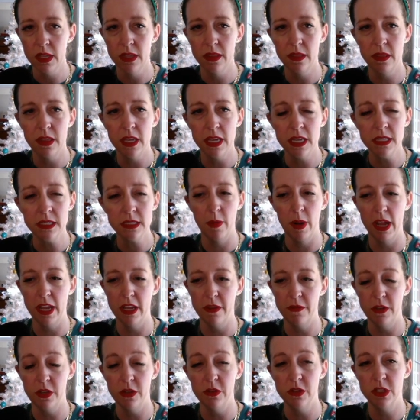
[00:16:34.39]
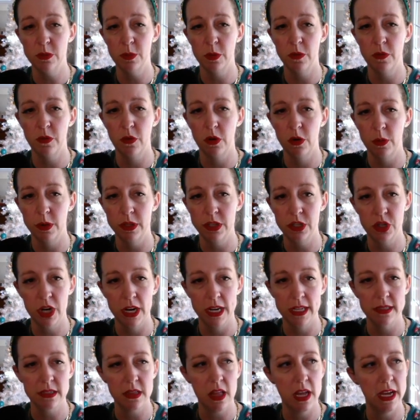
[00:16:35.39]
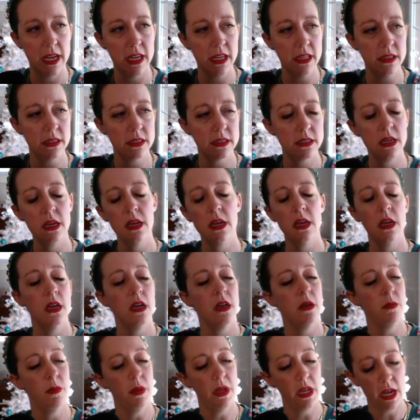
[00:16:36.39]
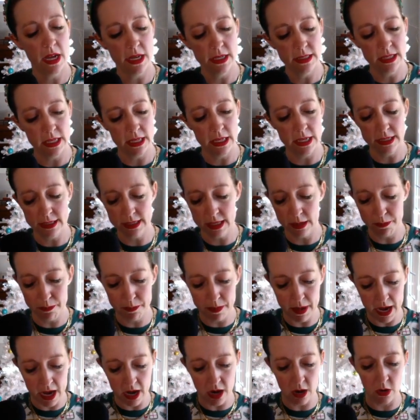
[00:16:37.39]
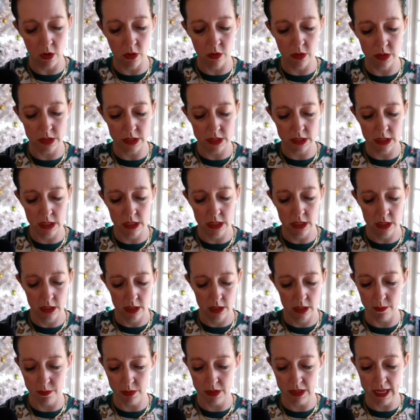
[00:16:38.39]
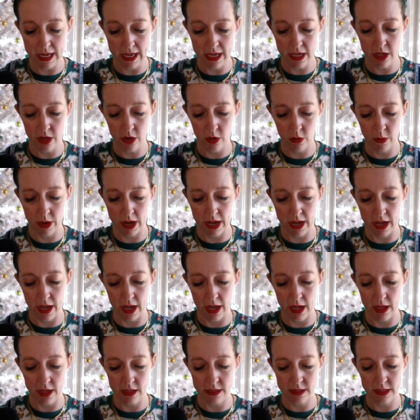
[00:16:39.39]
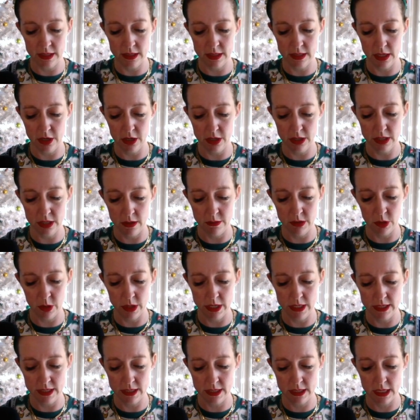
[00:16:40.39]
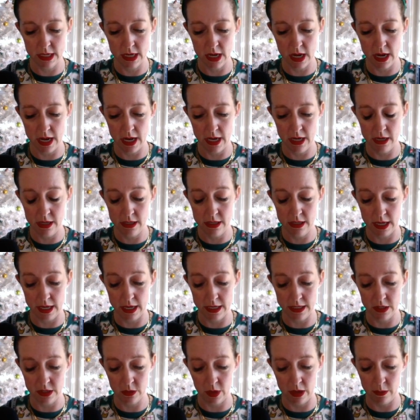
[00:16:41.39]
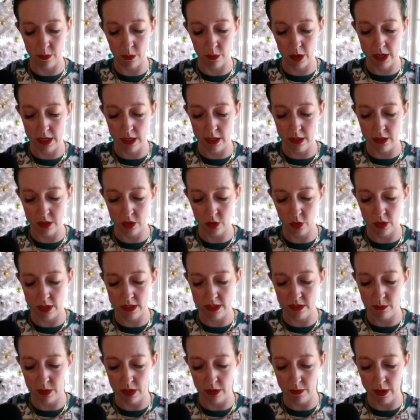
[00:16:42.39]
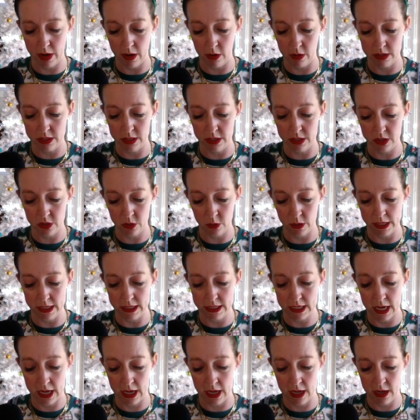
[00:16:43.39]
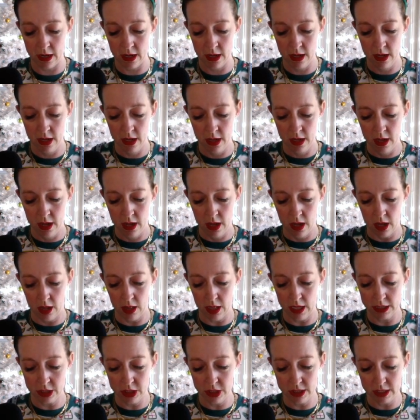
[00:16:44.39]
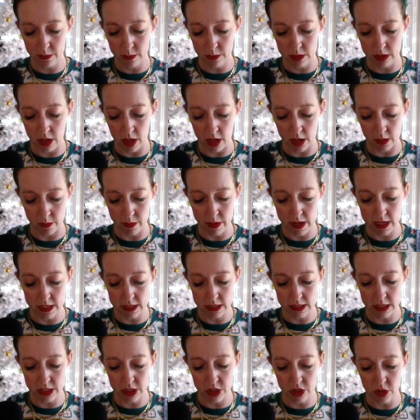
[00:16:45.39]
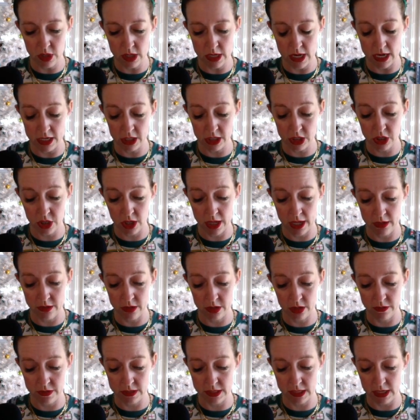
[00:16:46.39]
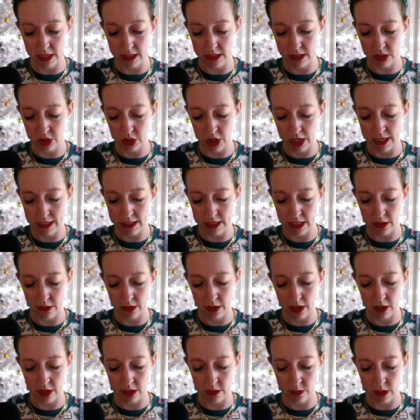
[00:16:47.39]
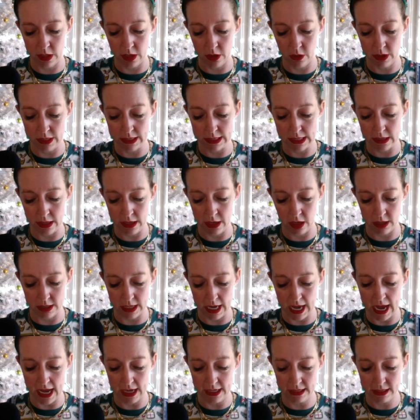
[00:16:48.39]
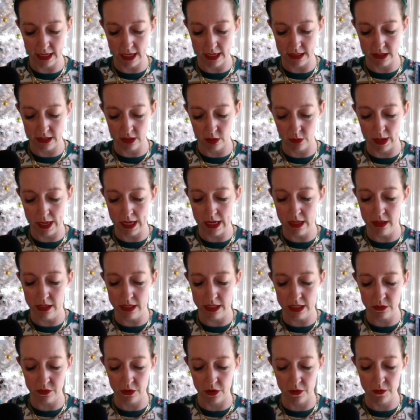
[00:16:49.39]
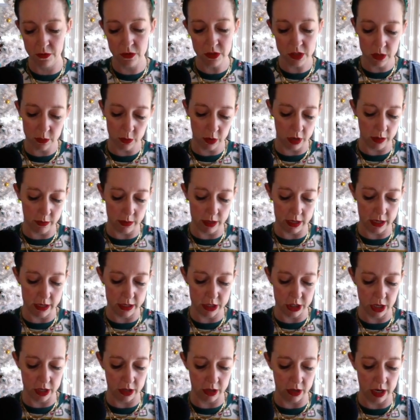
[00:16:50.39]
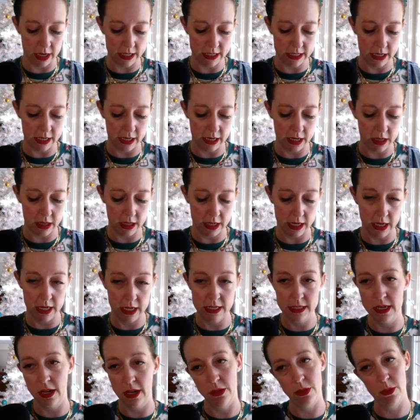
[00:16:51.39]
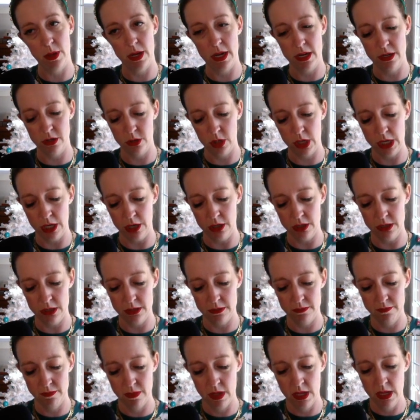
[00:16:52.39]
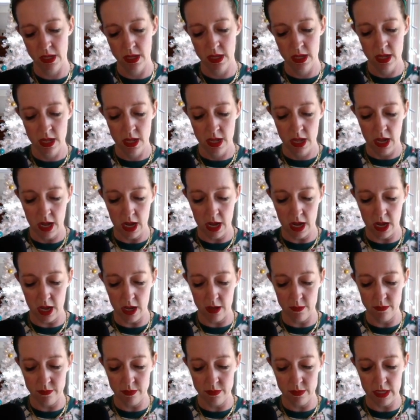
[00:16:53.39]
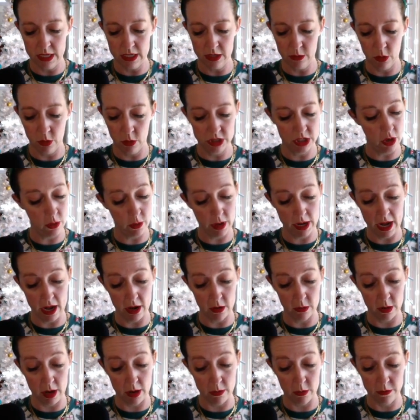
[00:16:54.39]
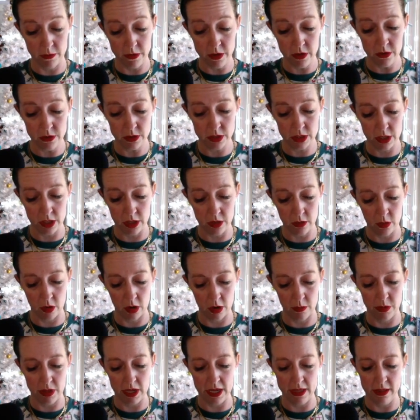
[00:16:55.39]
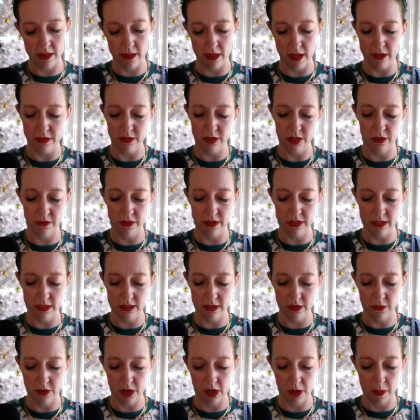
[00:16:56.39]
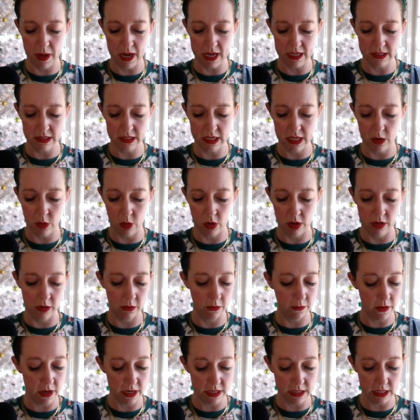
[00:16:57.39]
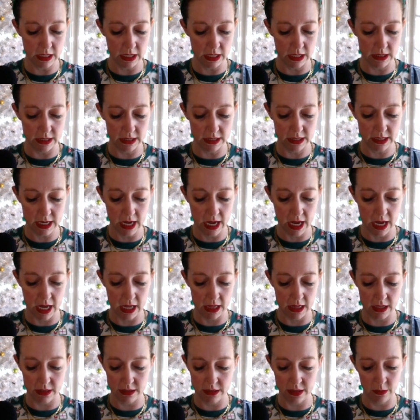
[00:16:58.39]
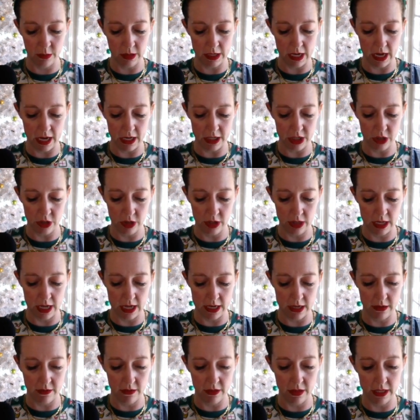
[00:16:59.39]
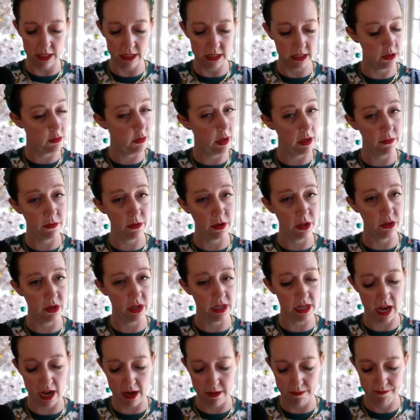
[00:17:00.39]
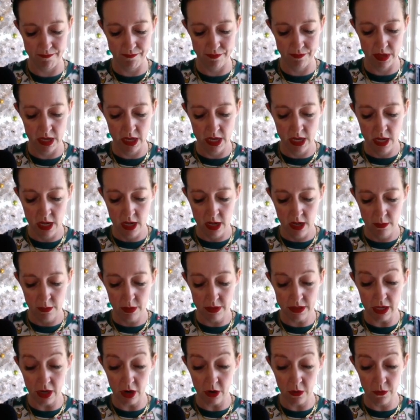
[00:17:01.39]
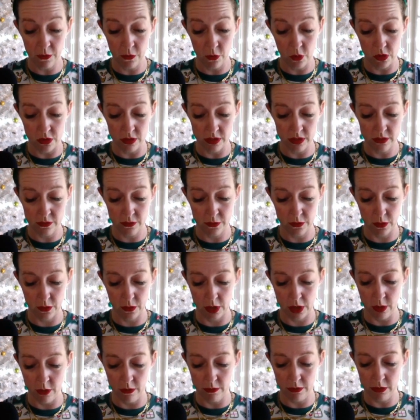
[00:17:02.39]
This I have used before with trans clients because it is about playing your way. It says the year is 2069, setting is Great Britain. The Tories have been in power since 2010. Elections have been long abandoned. Due to National Health Service cuts, trans healthcare has been increasingly hard to access. The waiting list for a first appointment at a gender identity clinic is now 300 years. They don't want to outright refuse you or apply that the health service is over capacity or underfunded. Instead, they'll simply add you to the end of the list and wait for you to die. But they are fools, for you have